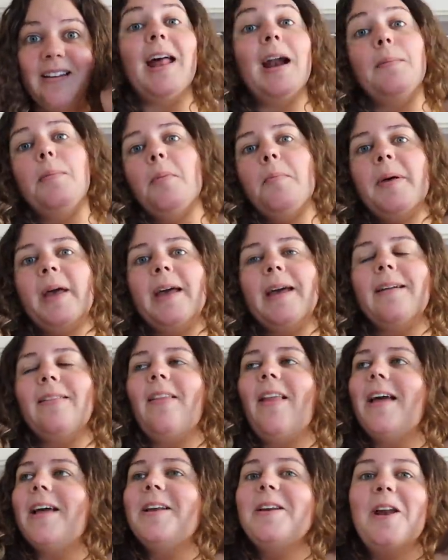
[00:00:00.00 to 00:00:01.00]
And I'm a big
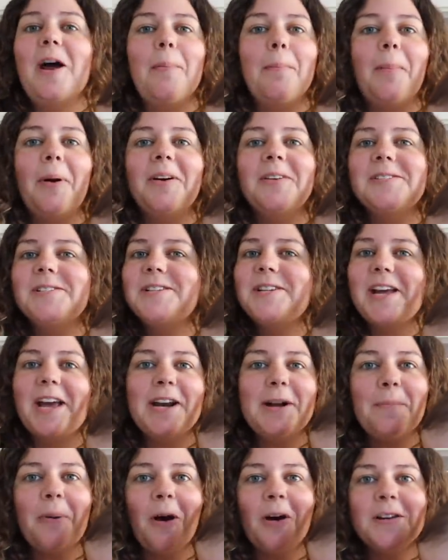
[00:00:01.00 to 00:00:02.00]
like numbers
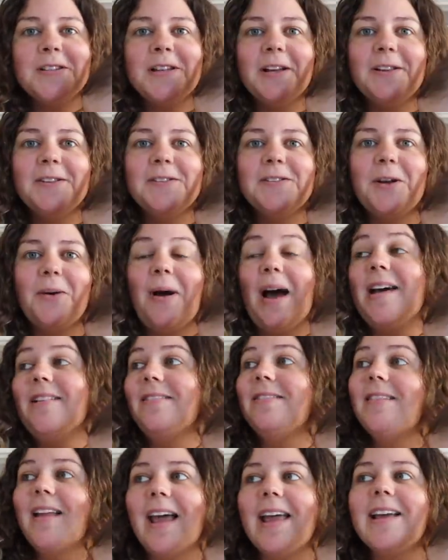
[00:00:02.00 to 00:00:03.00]
data person, so I
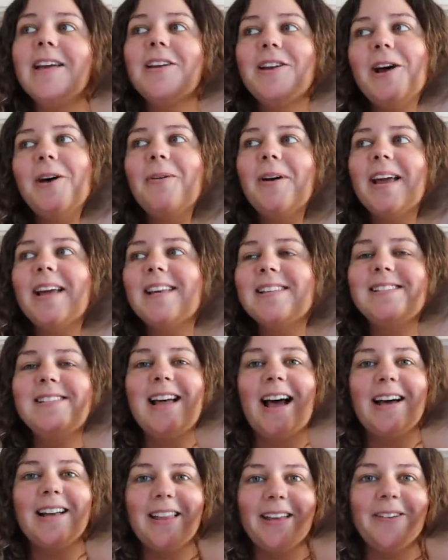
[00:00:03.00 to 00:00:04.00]
like knowing
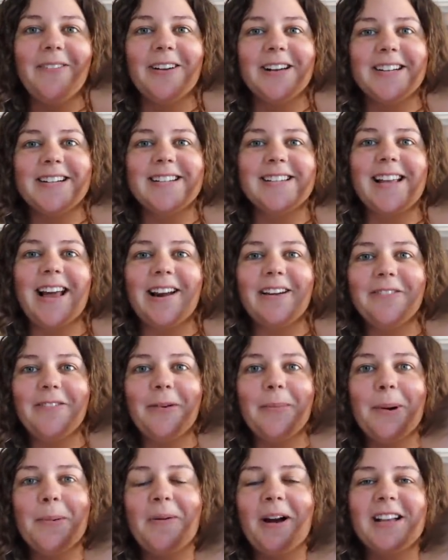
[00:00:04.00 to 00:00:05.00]
exactly what she's getting
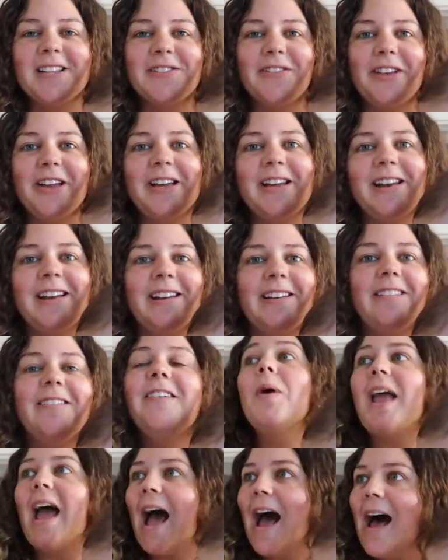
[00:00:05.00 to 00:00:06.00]
from a breastfeed. And
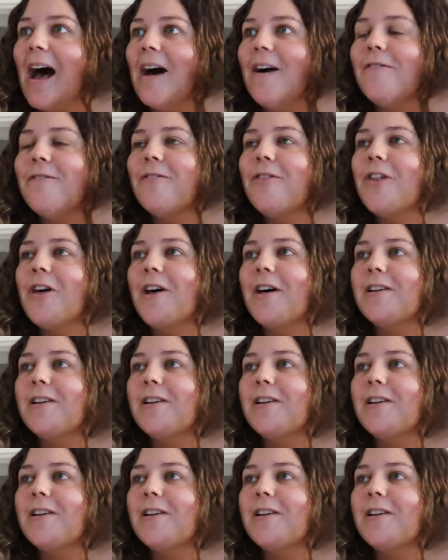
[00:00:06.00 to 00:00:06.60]
we have the